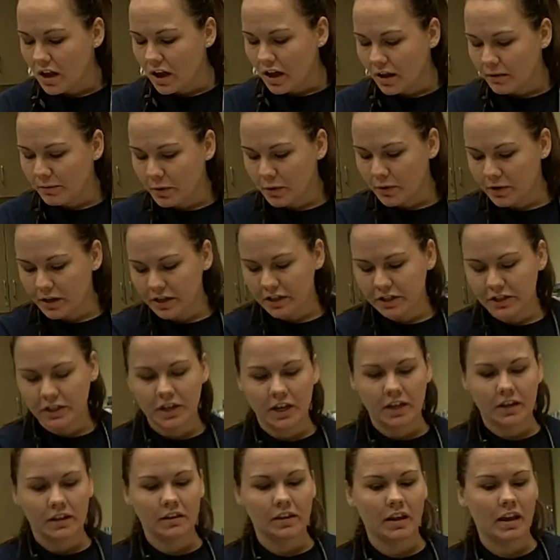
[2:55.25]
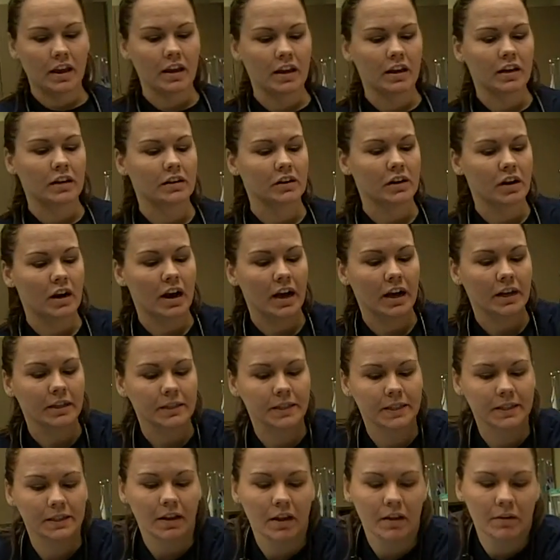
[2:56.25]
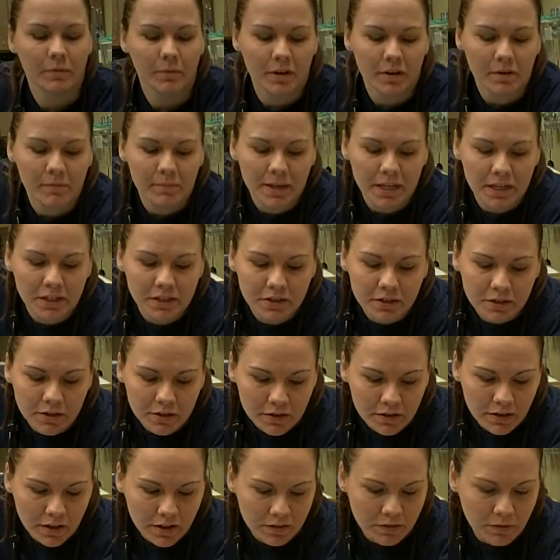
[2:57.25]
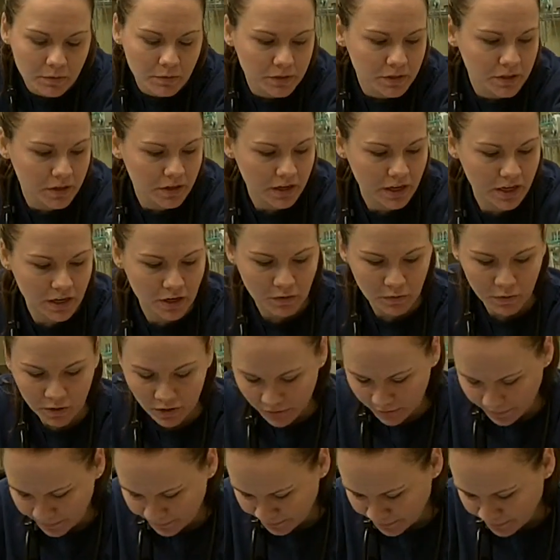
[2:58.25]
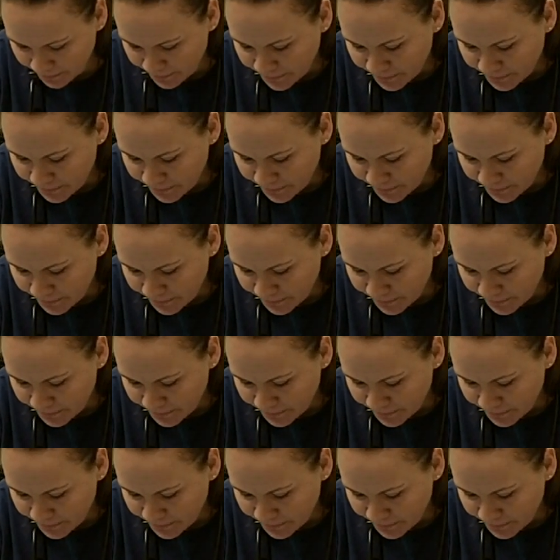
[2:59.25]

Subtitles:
I'm going to check the hand grasp. I want to make sure that those are equal.